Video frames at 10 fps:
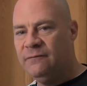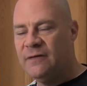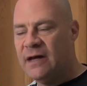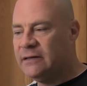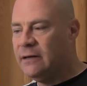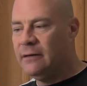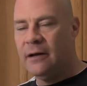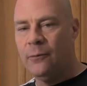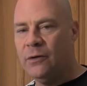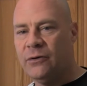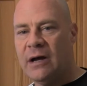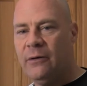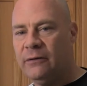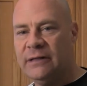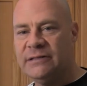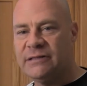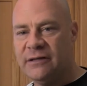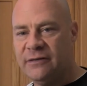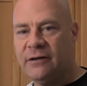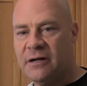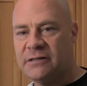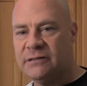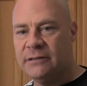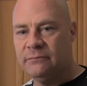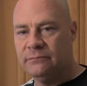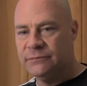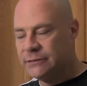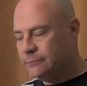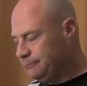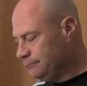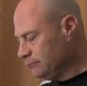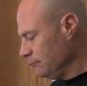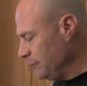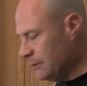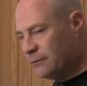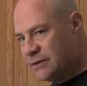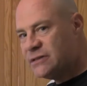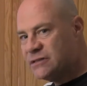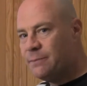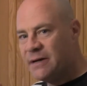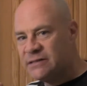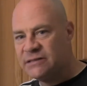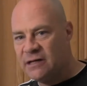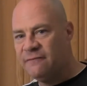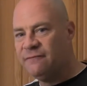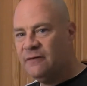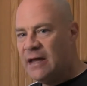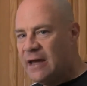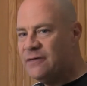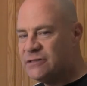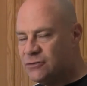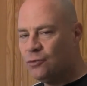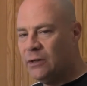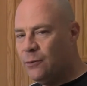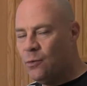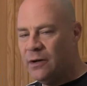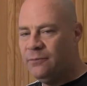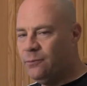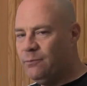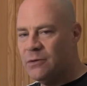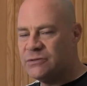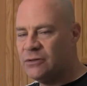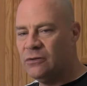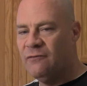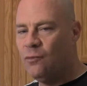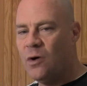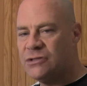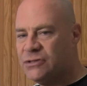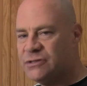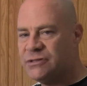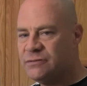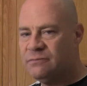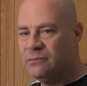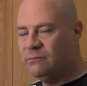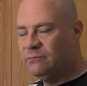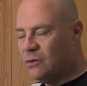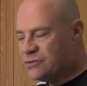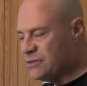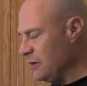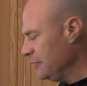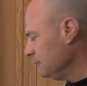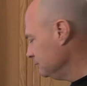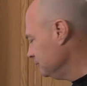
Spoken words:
In fact, I wonder how it cleans anything, honestly. So, but this is the best stuff, and this is really what most of the glove washes are selling.